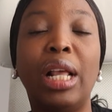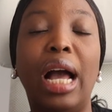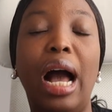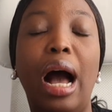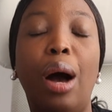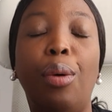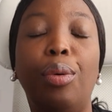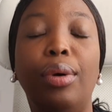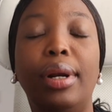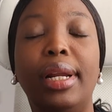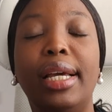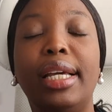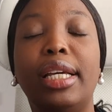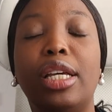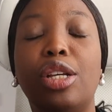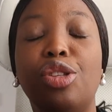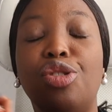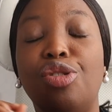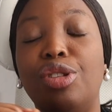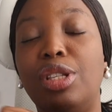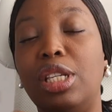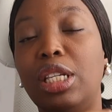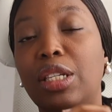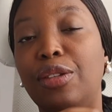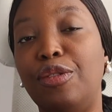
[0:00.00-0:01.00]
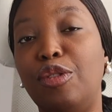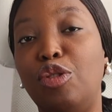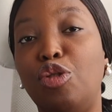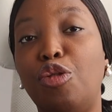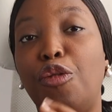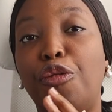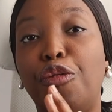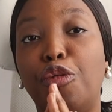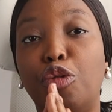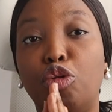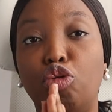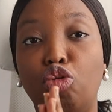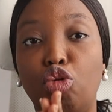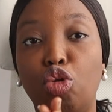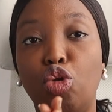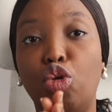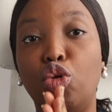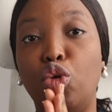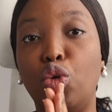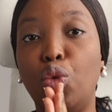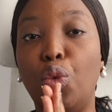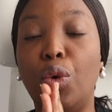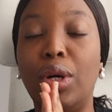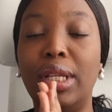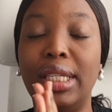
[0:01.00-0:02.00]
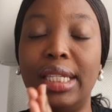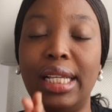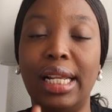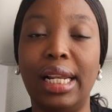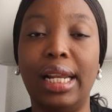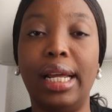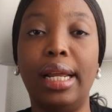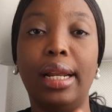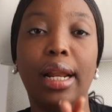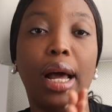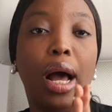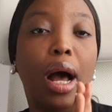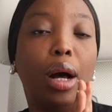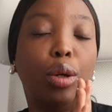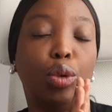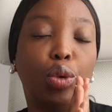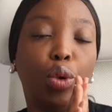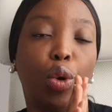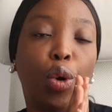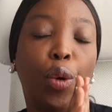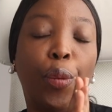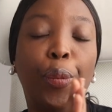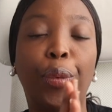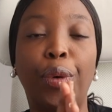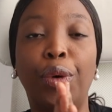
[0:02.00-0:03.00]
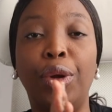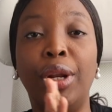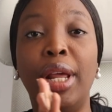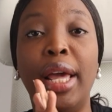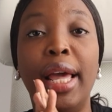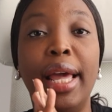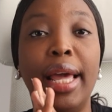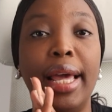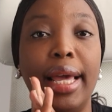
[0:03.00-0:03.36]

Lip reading: I will link you to this video for those who want to learn how to open